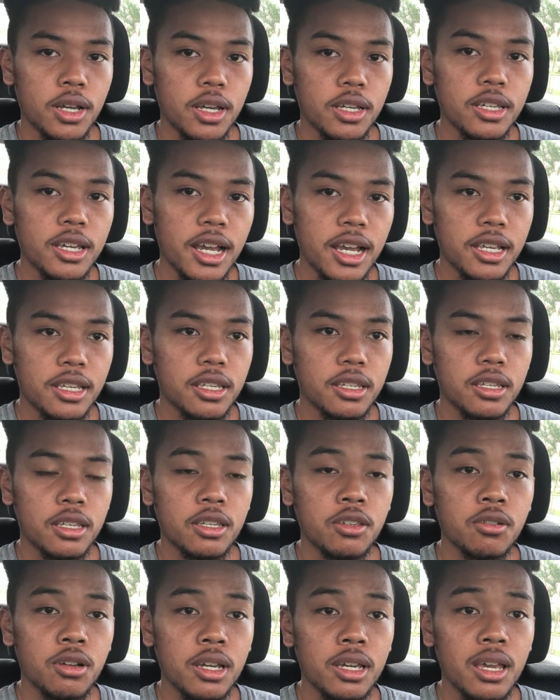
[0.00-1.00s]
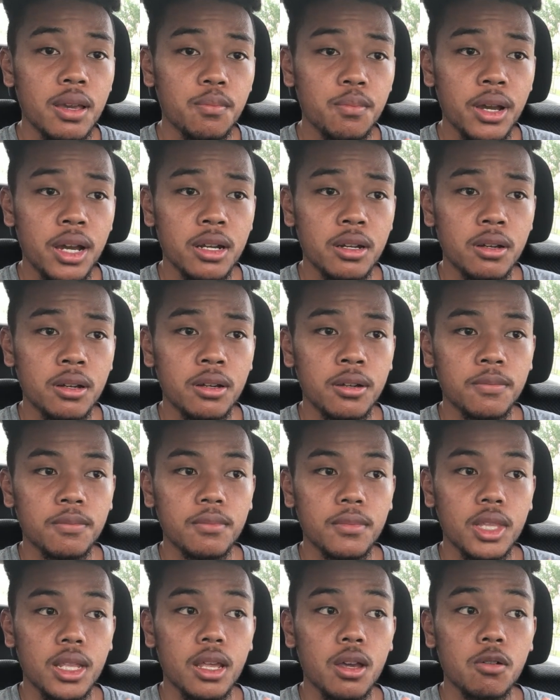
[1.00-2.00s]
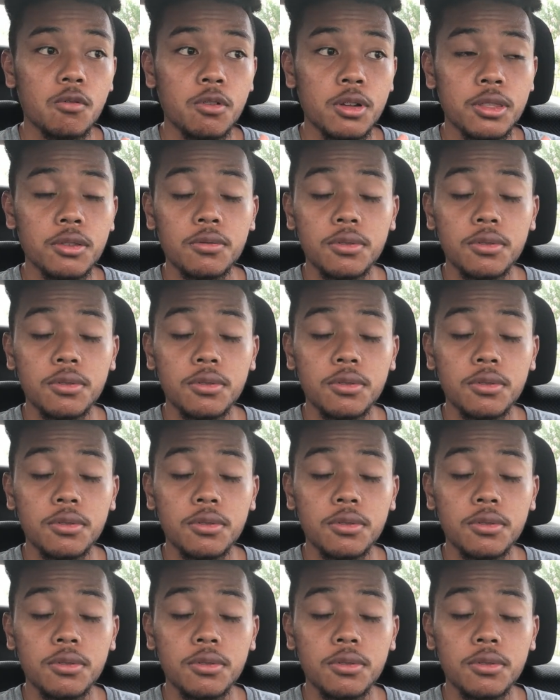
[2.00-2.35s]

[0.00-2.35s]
Yes, you could get better with